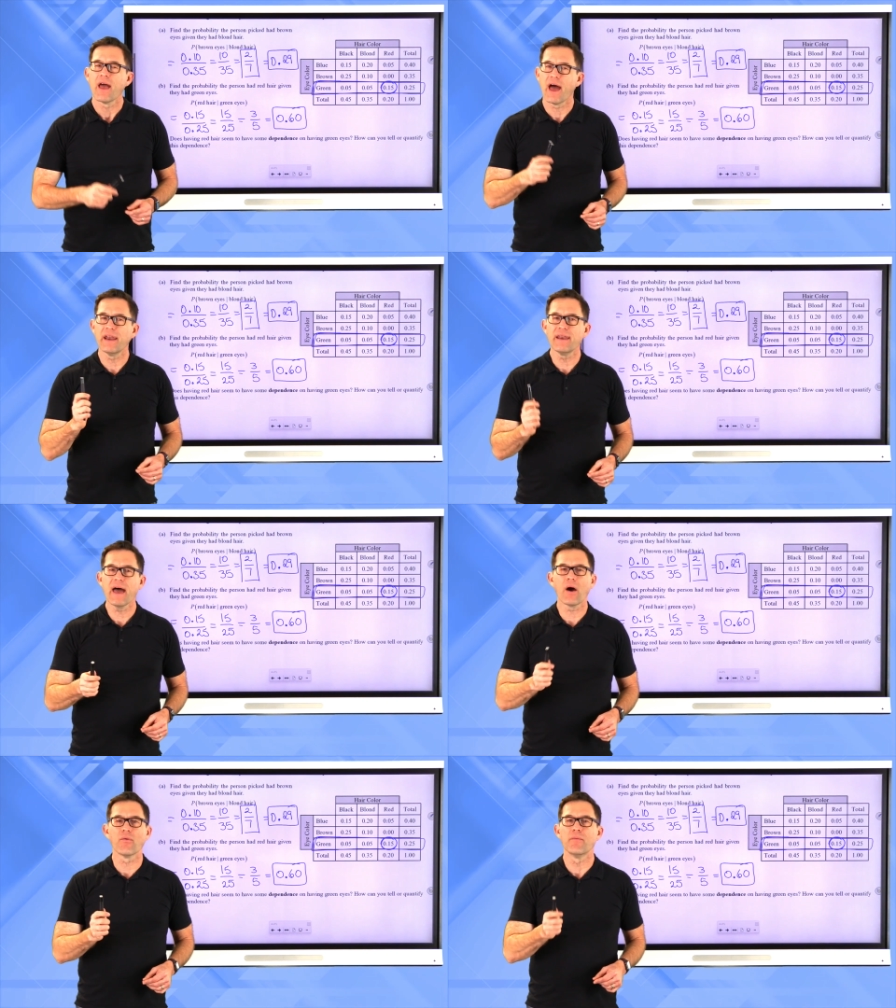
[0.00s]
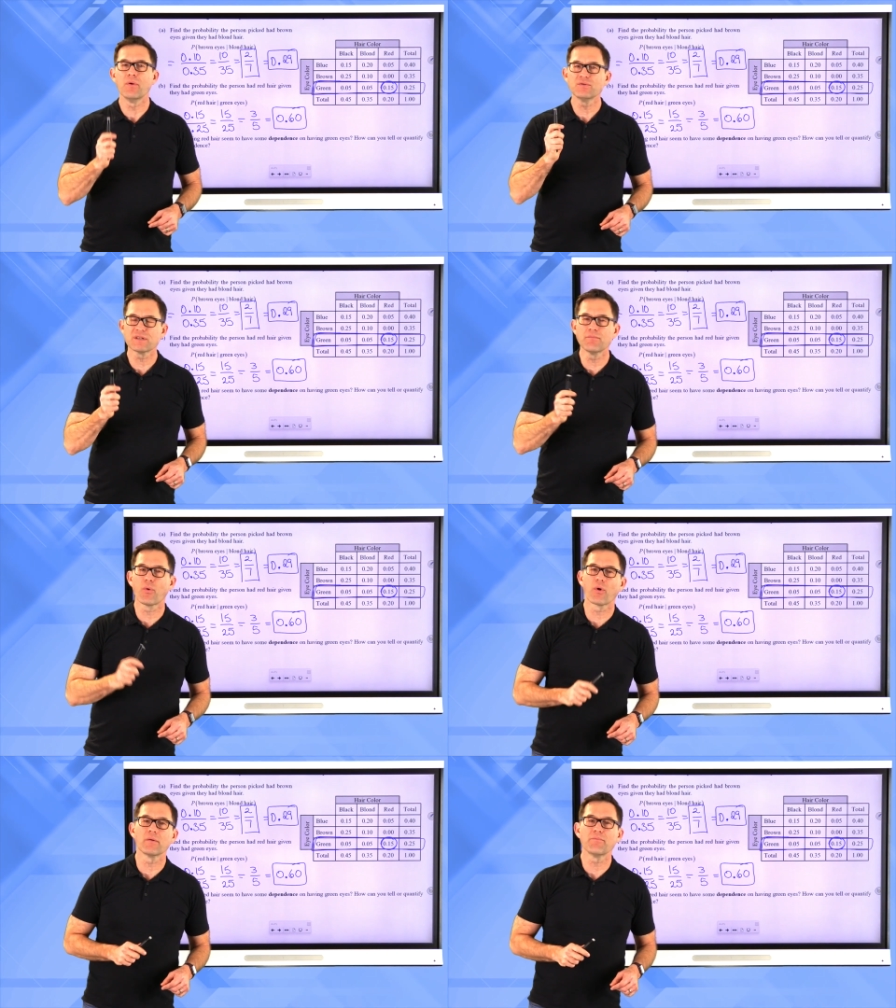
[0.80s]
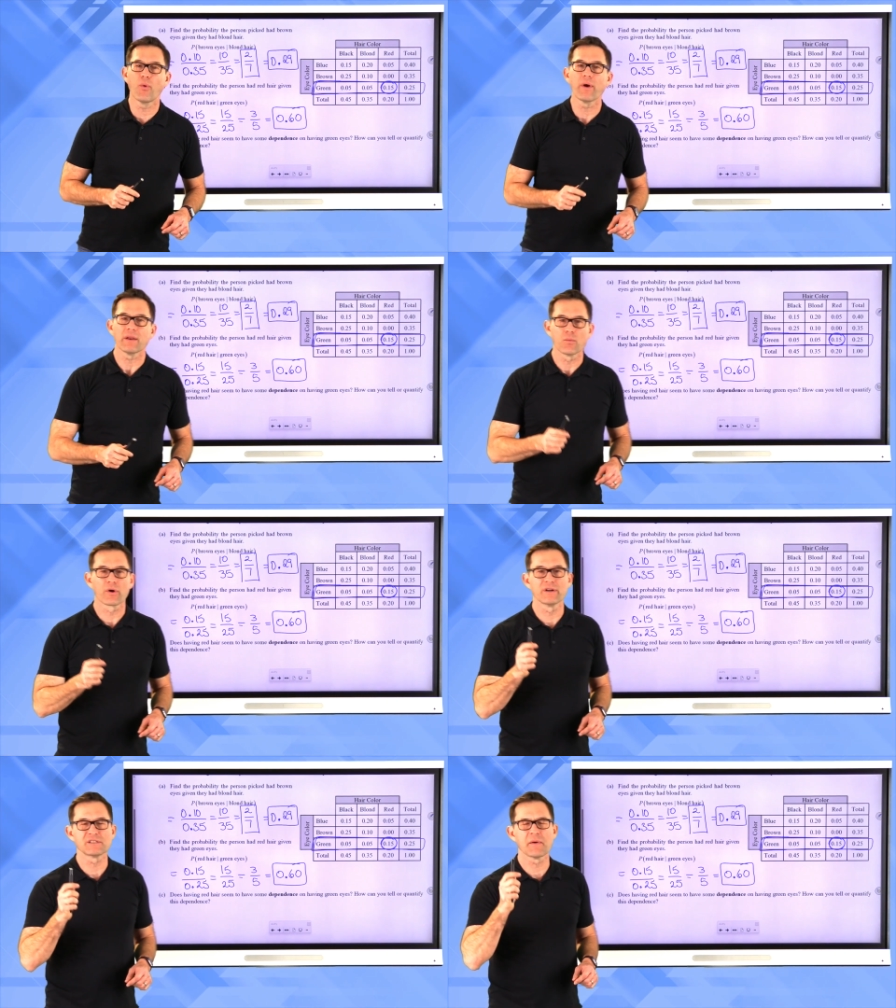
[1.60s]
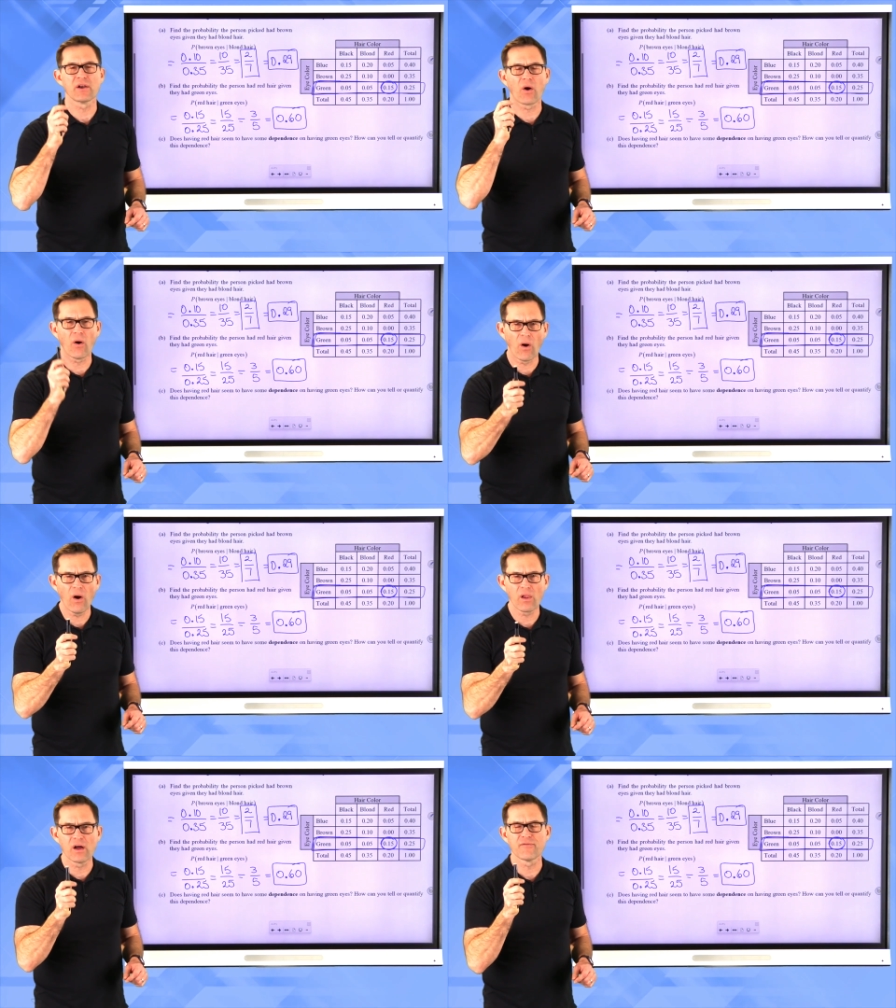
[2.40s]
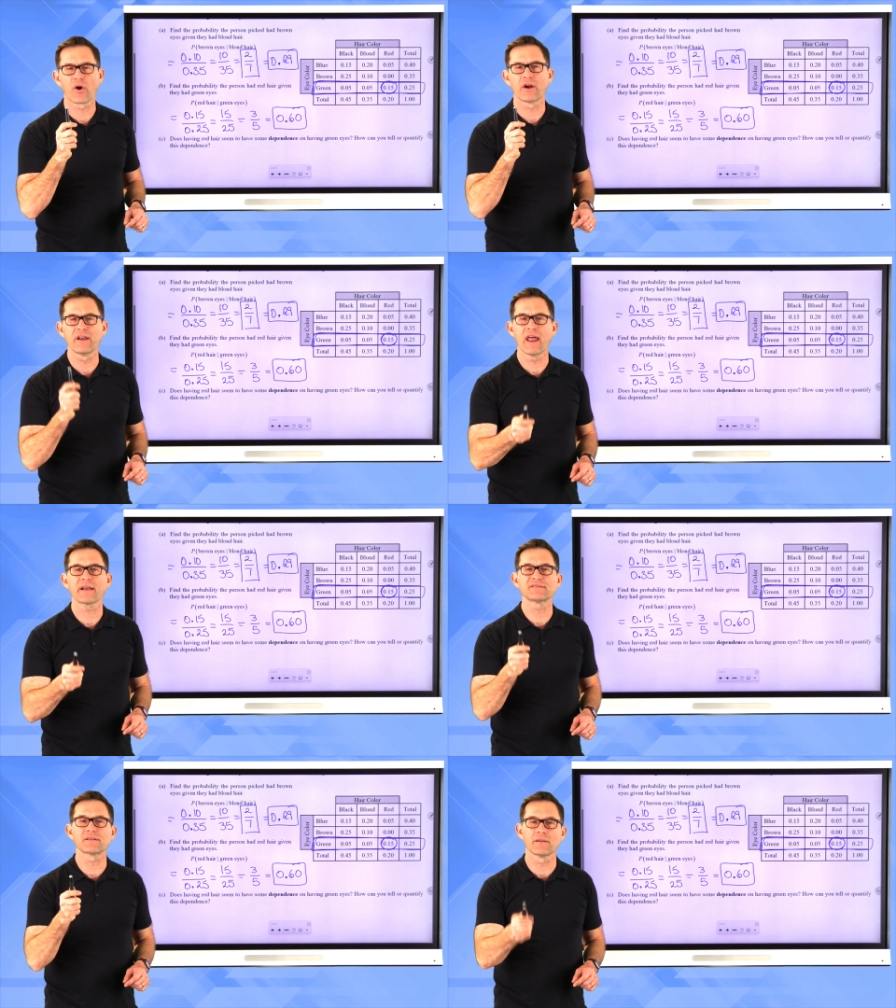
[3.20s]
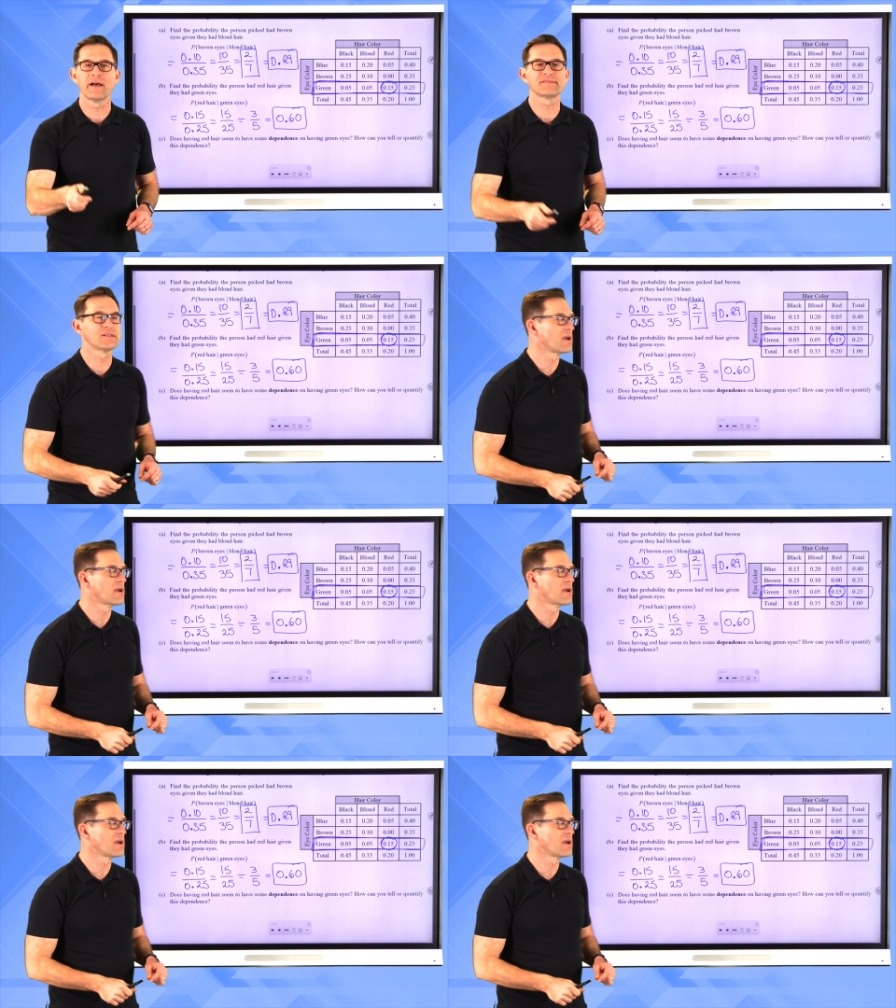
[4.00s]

And now, the most important point, and we're going to spend all of our next lesson